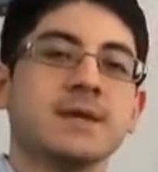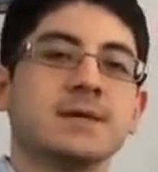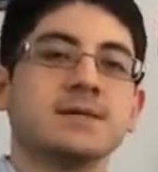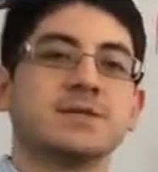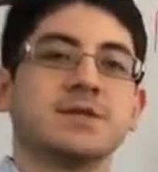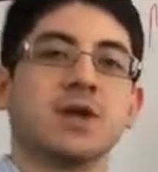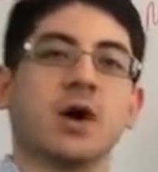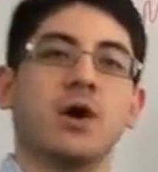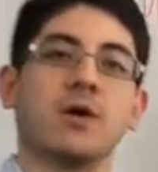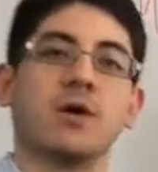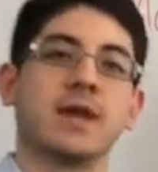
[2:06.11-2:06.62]

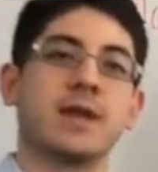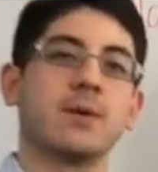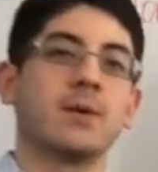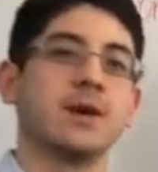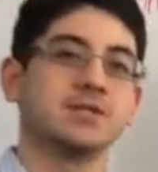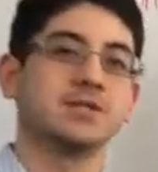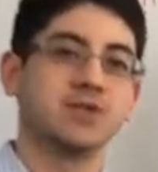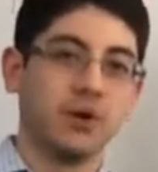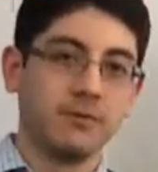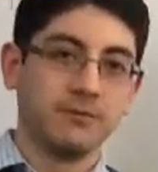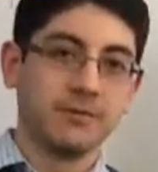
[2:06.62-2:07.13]
So
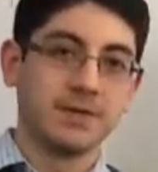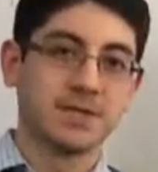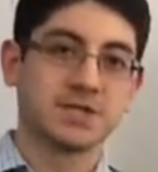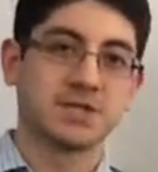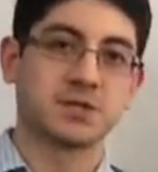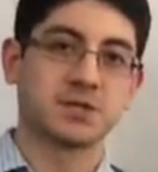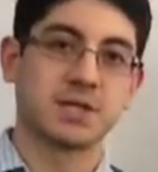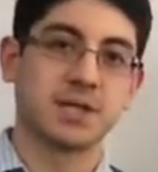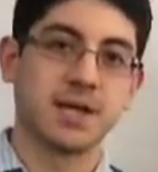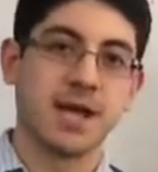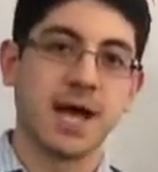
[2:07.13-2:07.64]
anyways, hopefully this
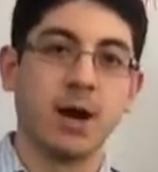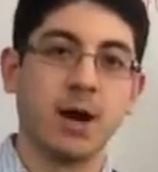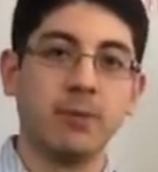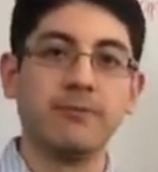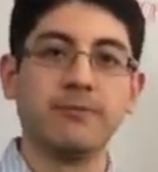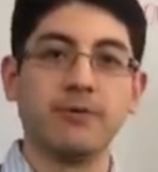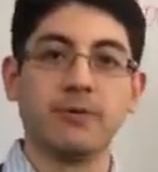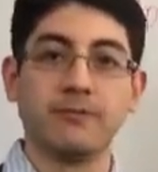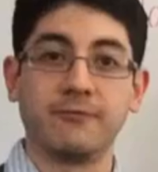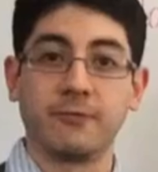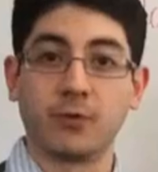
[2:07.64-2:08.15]
is
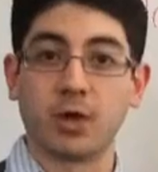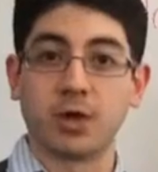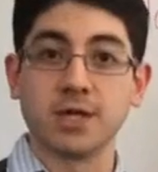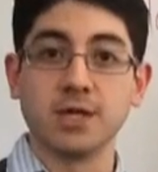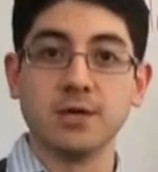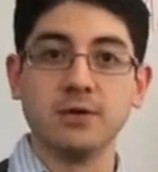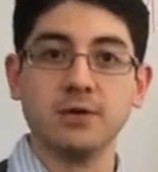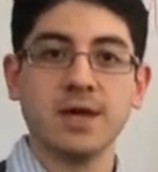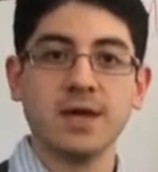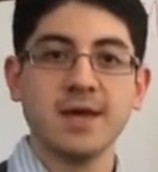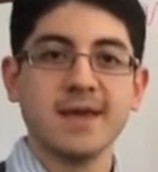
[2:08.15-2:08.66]
helpful for
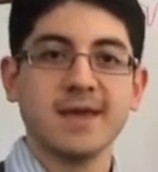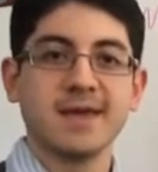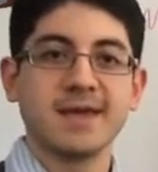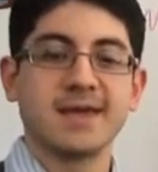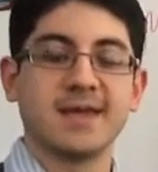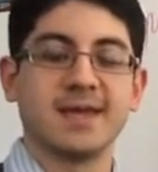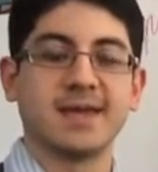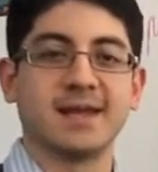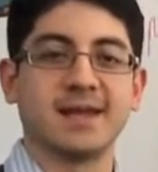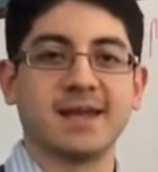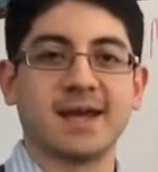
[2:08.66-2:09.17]
you
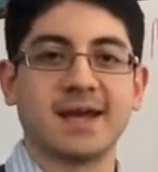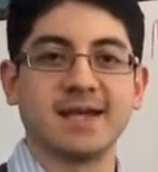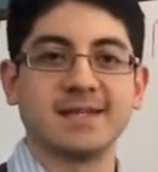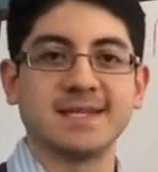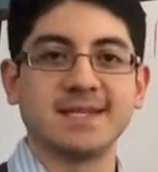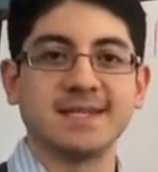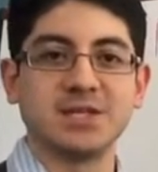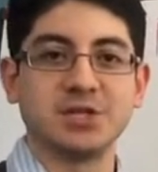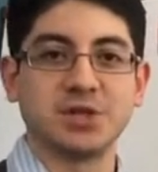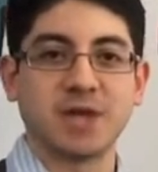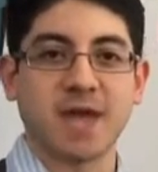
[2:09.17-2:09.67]
in
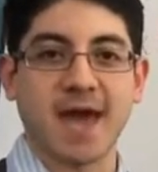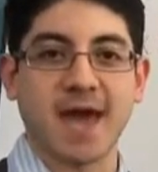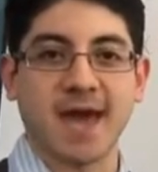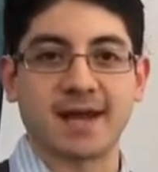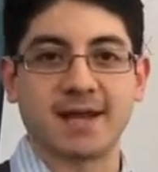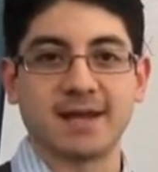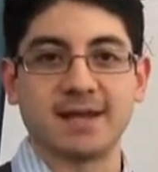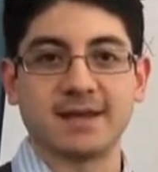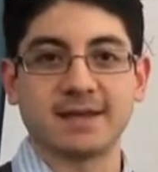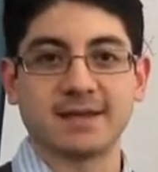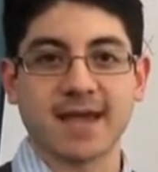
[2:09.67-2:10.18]
teaching you how
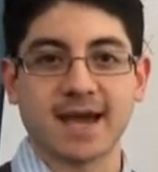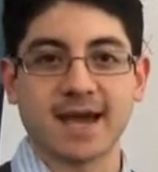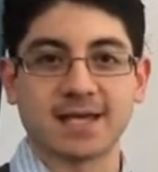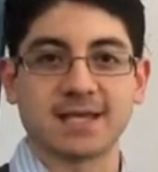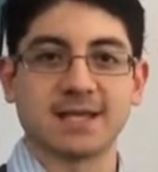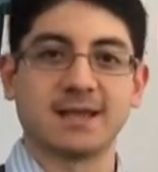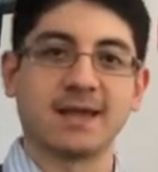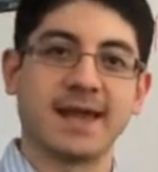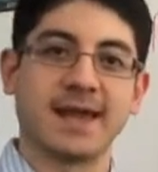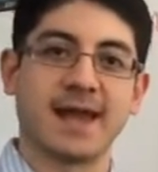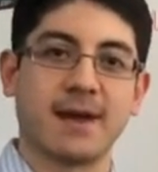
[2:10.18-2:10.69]
to
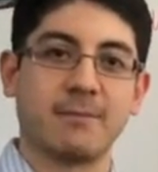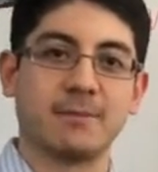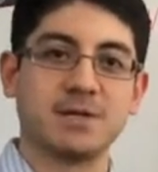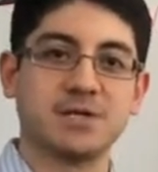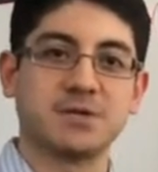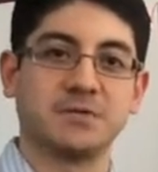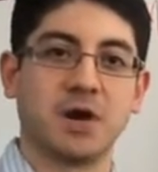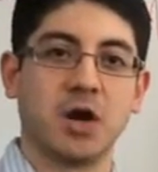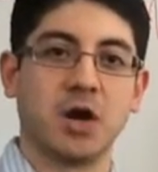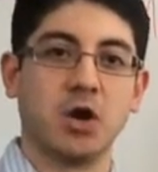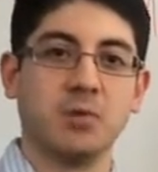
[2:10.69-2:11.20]
calculate how much
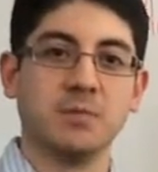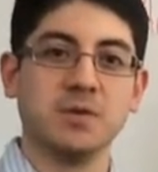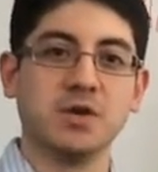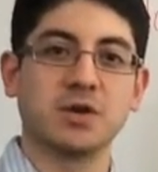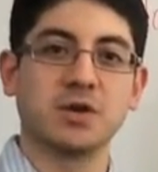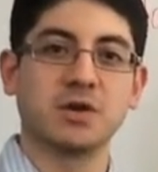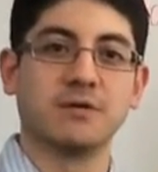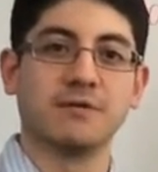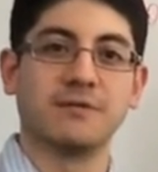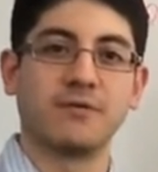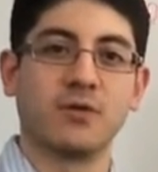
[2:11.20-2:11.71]
of a home you
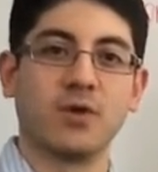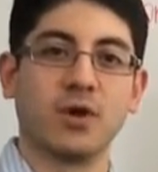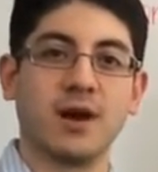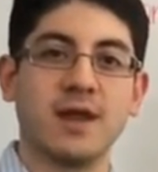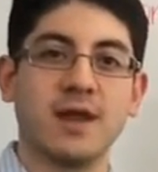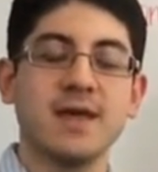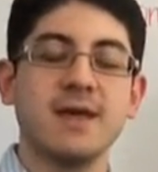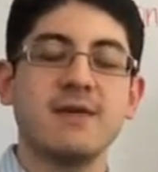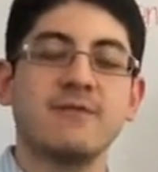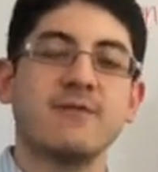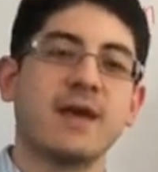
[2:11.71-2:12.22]
can afford.
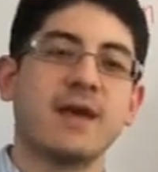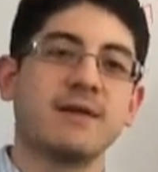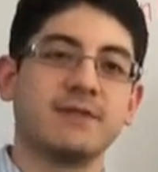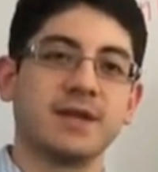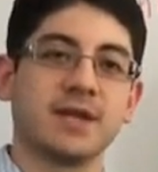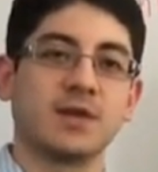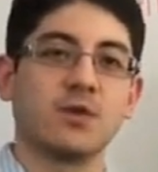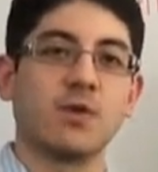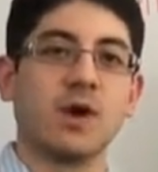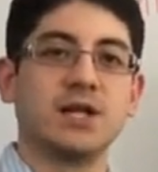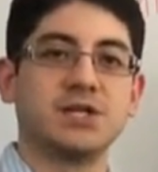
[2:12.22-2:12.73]
If you have
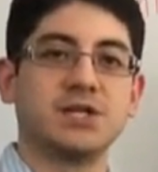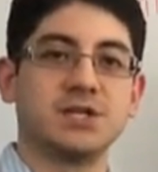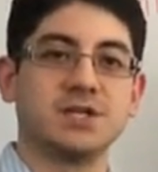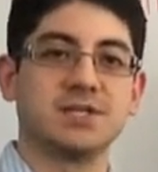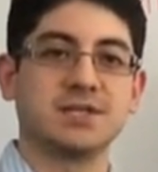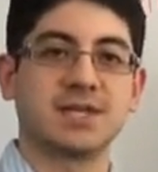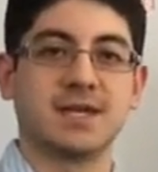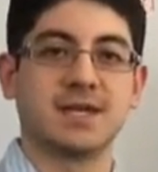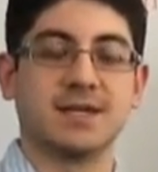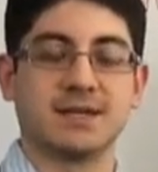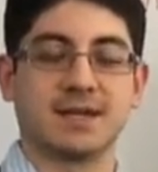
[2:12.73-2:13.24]
any
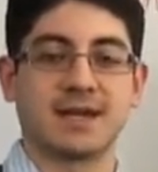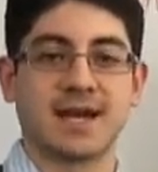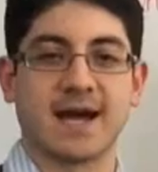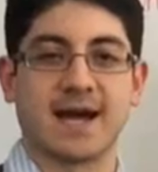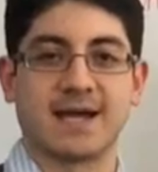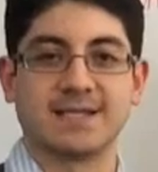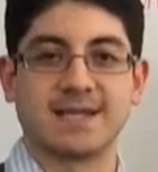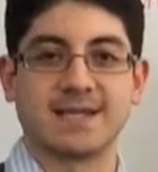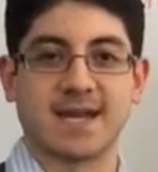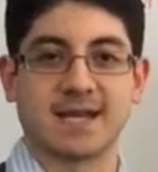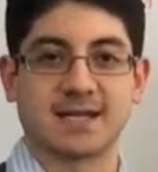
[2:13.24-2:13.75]
questions, get in
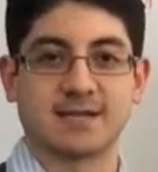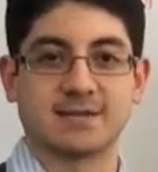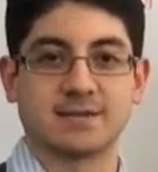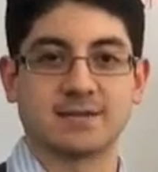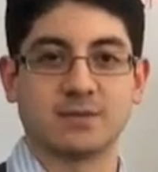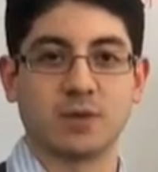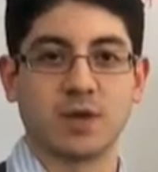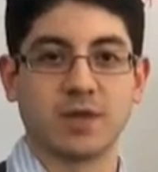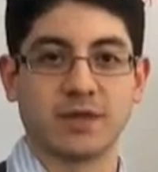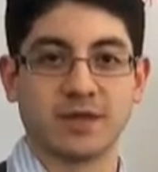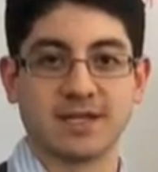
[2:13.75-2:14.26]
contact
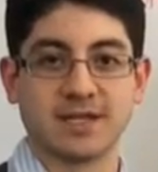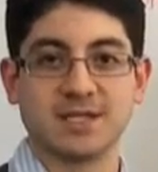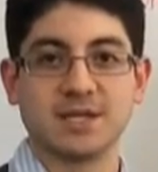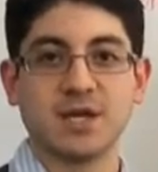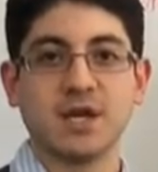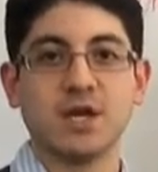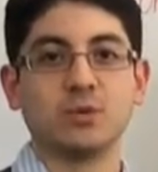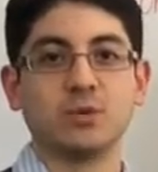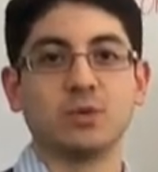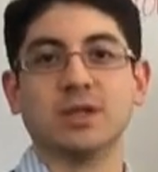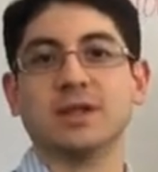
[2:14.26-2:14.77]
with us.
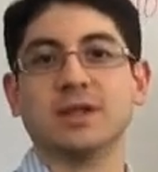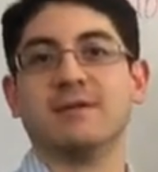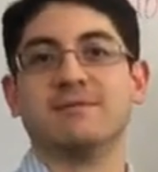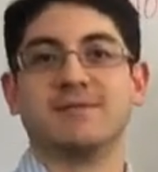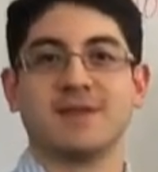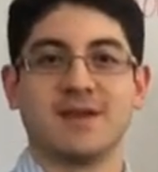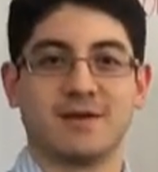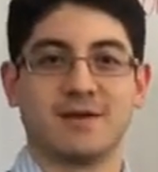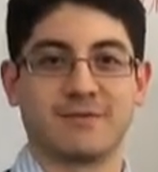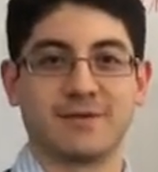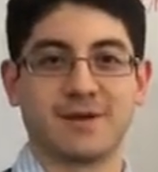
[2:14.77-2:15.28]
We'd love
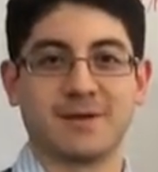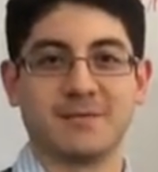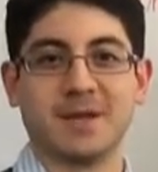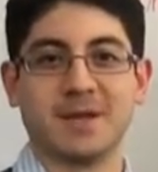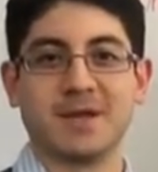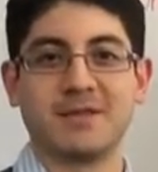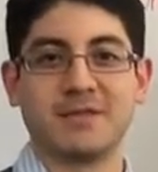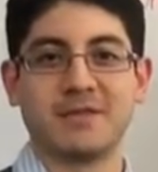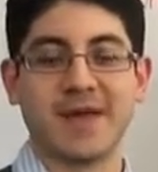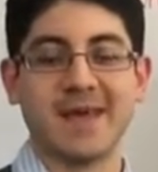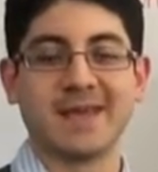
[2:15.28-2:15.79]
to hear from
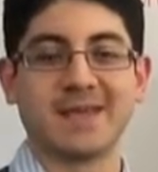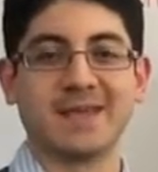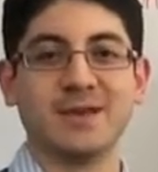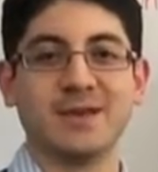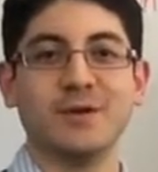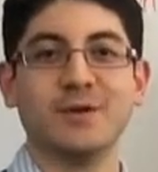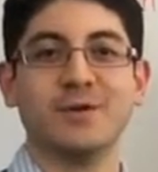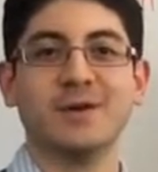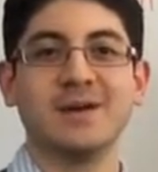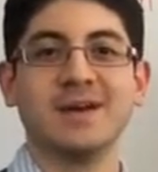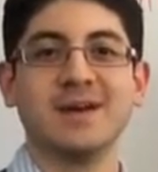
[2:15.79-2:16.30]
you. Thank
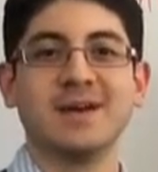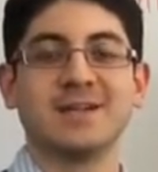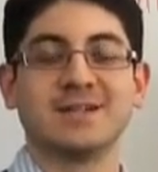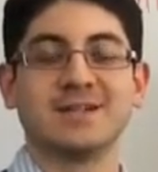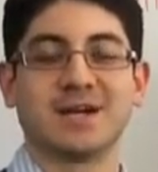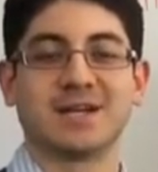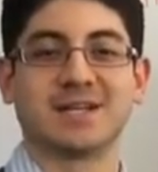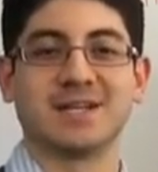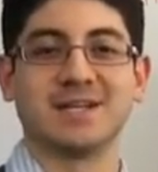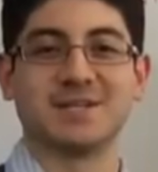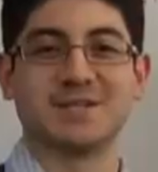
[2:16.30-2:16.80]
you.
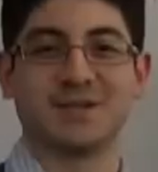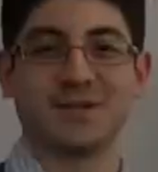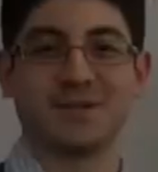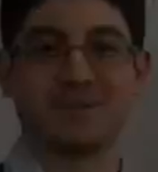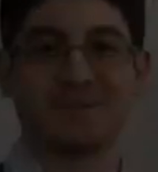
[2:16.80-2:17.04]
Talk to you soon.